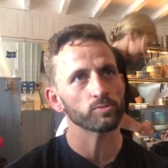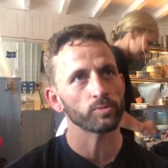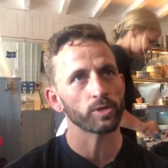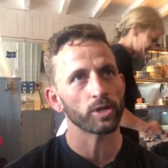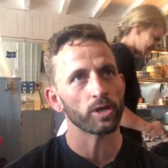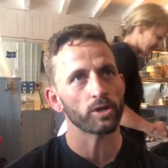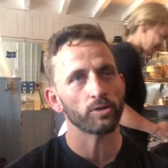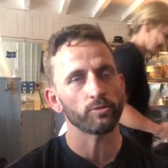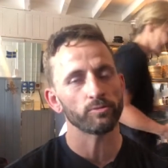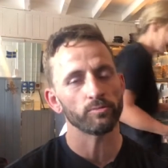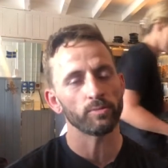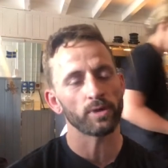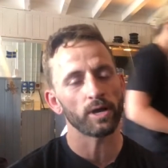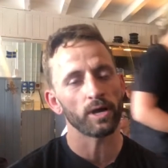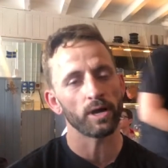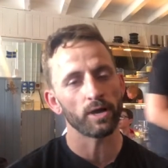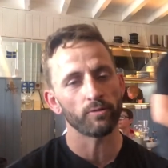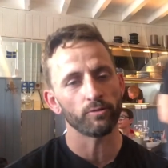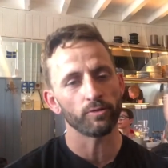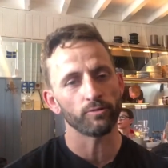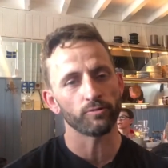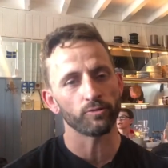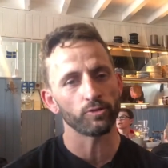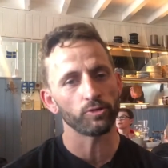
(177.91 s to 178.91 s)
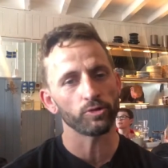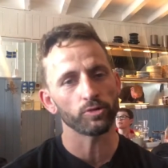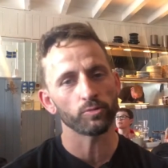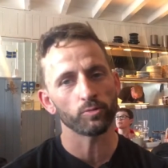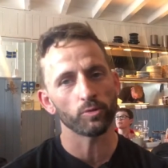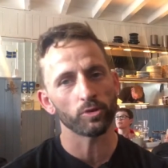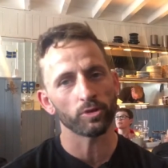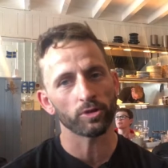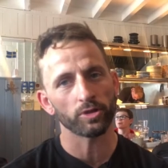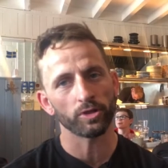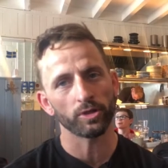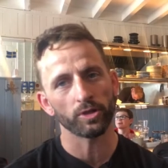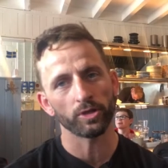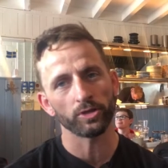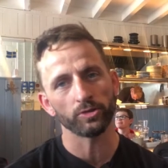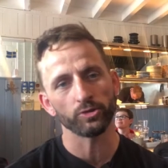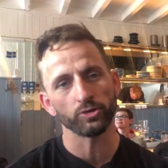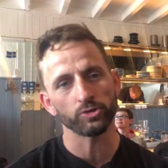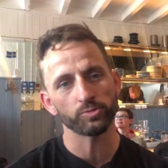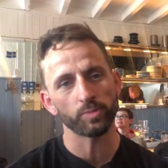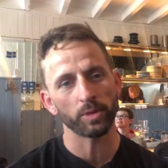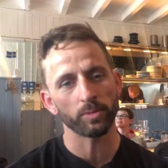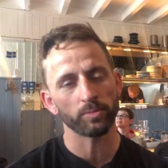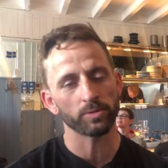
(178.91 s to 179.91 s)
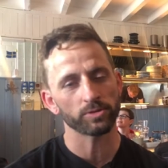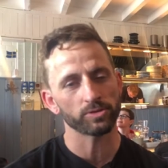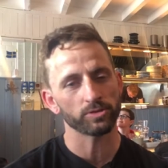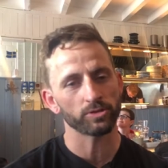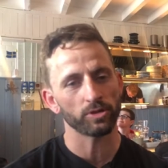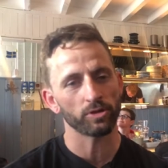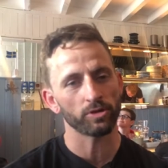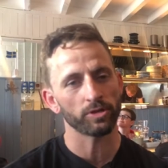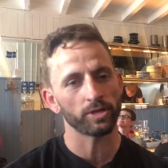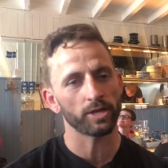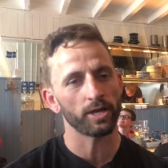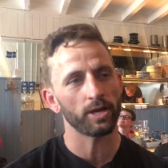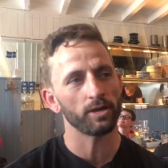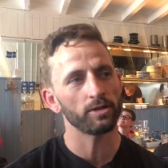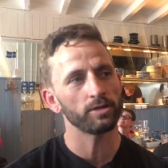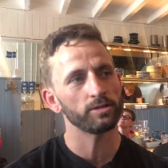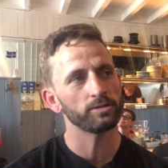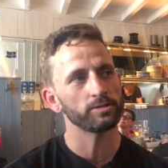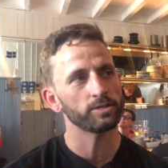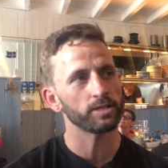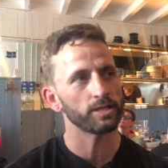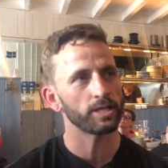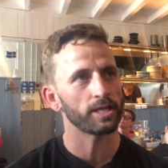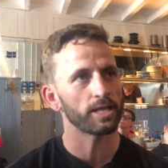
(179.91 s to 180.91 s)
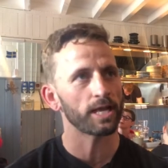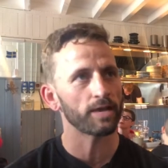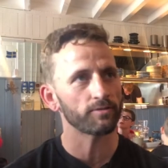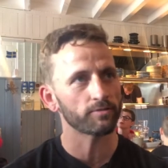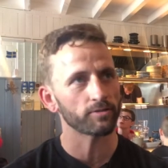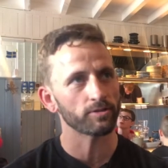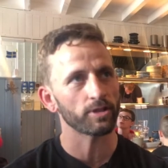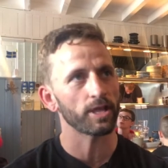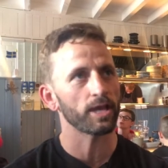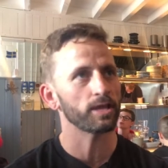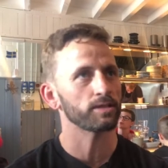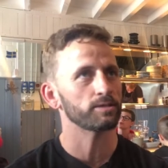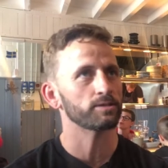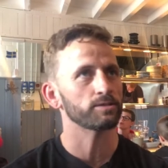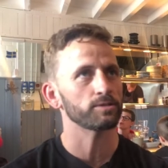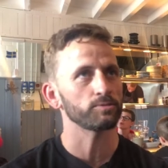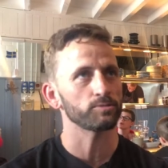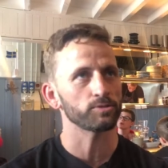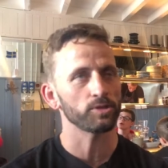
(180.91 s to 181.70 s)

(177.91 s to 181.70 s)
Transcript: We got a, a, review in one of the newspapers in Northern Ireland, and then after that,